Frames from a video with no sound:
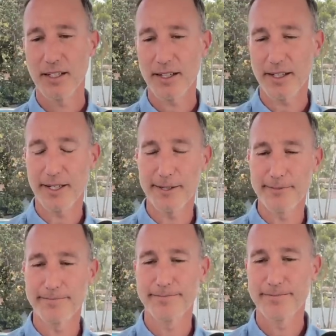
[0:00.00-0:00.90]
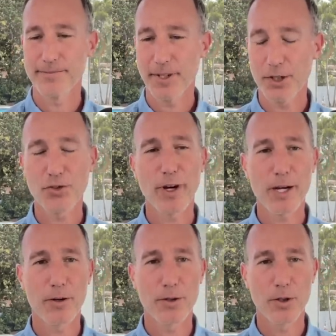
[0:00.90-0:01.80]
a
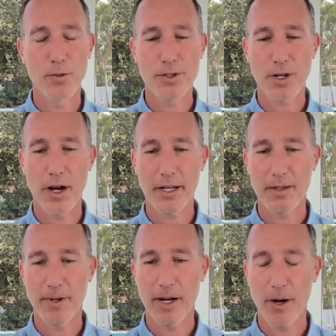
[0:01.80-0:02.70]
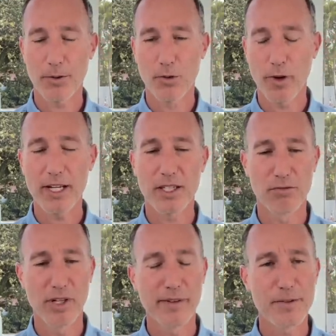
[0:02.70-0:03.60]
trader who was talking about how great
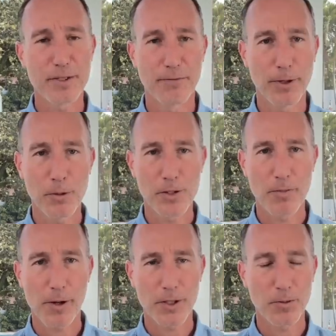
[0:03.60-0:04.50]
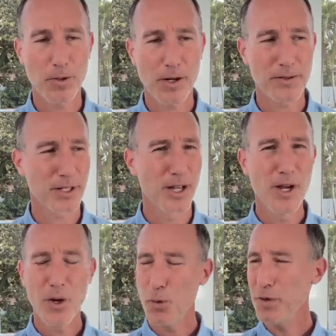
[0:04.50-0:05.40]
derivatives and futures markets were. And I was like,
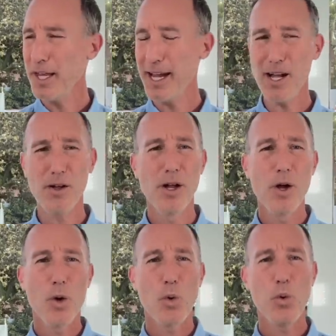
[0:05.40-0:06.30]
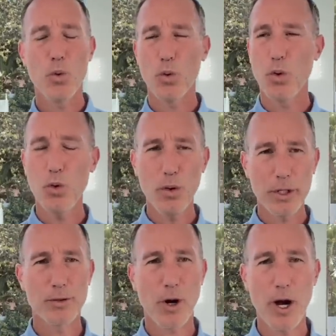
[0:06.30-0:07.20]
who the hell, who are
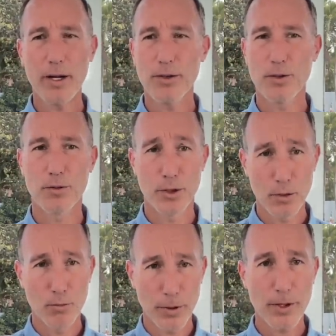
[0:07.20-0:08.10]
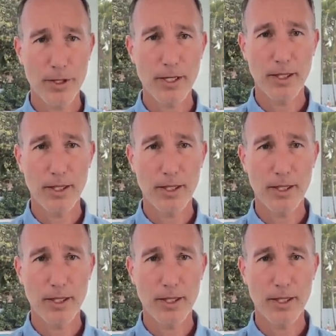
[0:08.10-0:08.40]
you talking to? Do you really think